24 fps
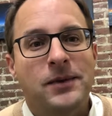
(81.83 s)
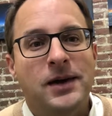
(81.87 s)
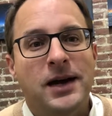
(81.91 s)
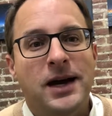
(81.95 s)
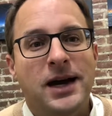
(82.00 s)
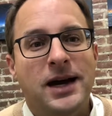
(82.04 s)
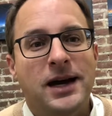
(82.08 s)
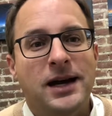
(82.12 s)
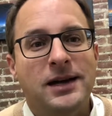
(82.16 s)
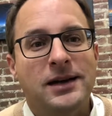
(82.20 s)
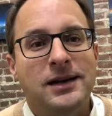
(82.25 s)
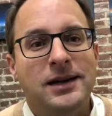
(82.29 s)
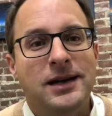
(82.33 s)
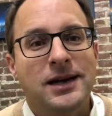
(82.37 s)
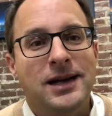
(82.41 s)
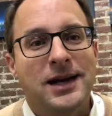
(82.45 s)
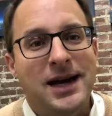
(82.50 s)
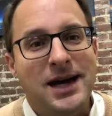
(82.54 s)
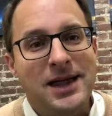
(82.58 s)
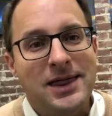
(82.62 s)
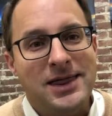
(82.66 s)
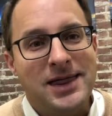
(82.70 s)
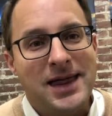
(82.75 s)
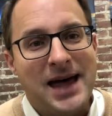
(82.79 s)
And
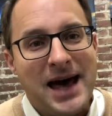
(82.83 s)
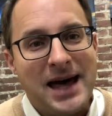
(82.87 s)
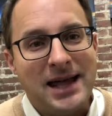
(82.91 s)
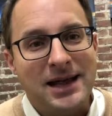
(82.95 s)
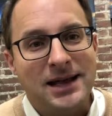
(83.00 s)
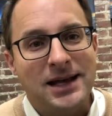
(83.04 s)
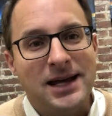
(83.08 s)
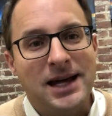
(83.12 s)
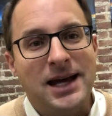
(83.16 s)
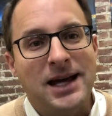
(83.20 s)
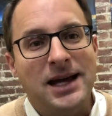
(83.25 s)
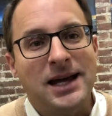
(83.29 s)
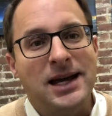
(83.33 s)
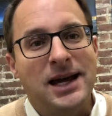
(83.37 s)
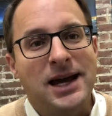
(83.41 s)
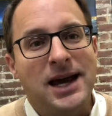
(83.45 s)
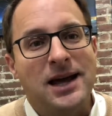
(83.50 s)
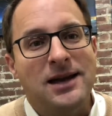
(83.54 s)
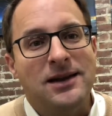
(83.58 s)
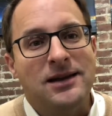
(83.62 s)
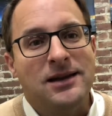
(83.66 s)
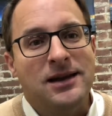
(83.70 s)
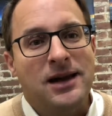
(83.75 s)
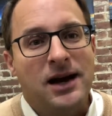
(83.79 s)
get that link
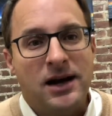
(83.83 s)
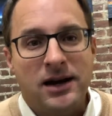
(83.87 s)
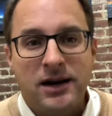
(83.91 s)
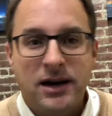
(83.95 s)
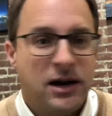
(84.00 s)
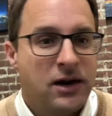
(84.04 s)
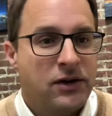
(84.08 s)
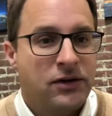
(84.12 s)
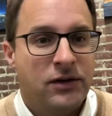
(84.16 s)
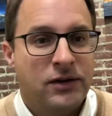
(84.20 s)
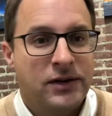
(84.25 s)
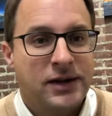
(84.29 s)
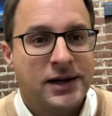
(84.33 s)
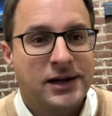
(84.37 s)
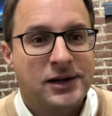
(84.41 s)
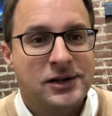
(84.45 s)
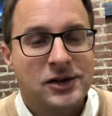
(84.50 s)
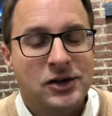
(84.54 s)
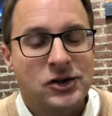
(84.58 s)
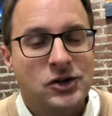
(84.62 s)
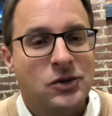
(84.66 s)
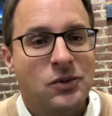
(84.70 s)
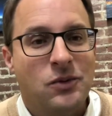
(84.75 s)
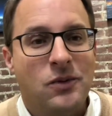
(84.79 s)
and any other links
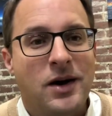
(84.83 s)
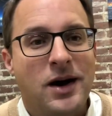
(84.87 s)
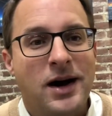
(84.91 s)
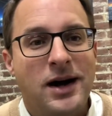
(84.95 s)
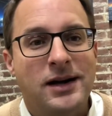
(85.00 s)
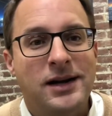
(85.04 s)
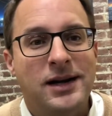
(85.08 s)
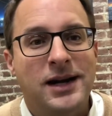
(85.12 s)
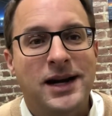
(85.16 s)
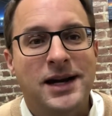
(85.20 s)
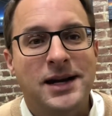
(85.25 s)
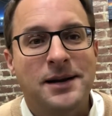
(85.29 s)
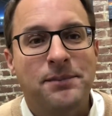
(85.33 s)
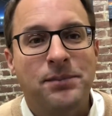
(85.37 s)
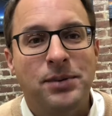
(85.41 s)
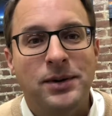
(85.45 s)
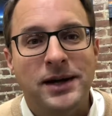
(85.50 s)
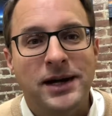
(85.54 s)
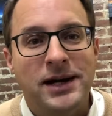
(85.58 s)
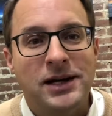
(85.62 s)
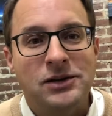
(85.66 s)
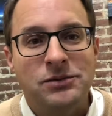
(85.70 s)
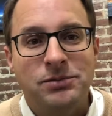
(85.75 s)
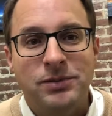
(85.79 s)
that you want in a
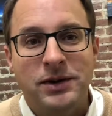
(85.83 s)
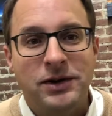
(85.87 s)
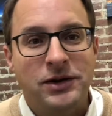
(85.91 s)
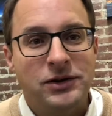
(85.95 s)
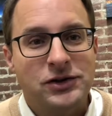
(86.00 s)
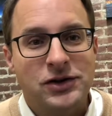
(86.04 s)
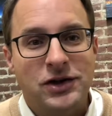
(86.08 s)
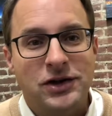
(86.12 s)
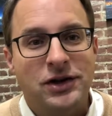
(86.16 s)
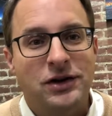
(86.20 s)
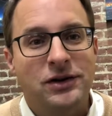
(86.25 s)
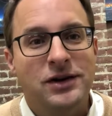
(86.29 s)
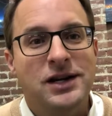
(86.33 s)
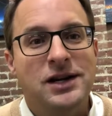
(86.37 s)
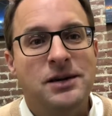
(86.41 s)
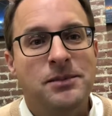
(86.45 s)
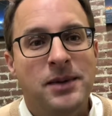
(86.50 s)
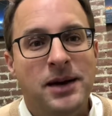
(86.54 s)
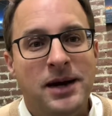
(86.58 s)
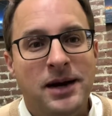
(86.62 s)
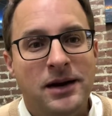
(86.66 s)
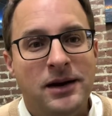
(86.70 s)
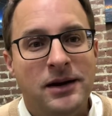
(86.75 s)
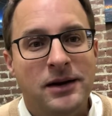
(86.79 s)
place, whether it's on your
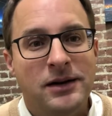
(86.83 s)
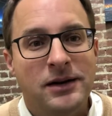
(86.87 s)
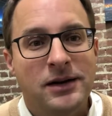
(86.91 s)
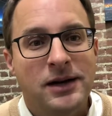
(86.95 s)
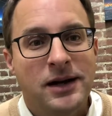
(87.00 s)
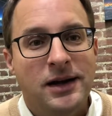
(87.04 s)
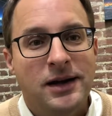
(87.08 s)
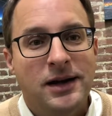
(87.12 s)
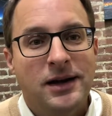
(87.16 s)
email,